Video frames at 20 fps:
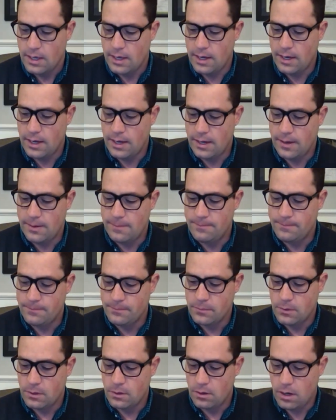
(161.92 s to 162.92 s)

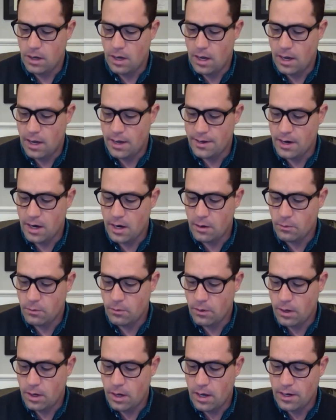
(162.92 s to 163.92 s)
On
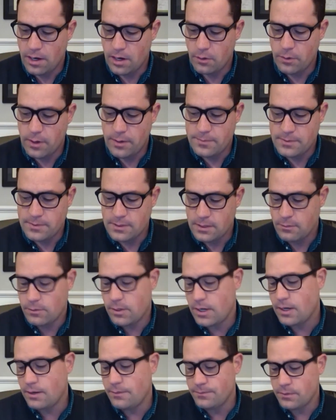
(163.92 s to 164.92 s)
our website,
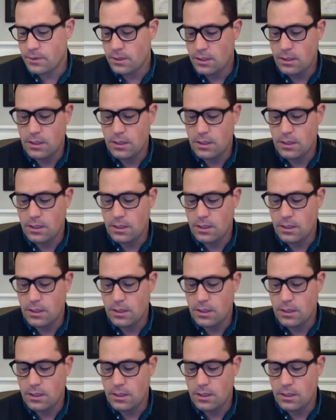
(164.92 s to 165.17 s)
well,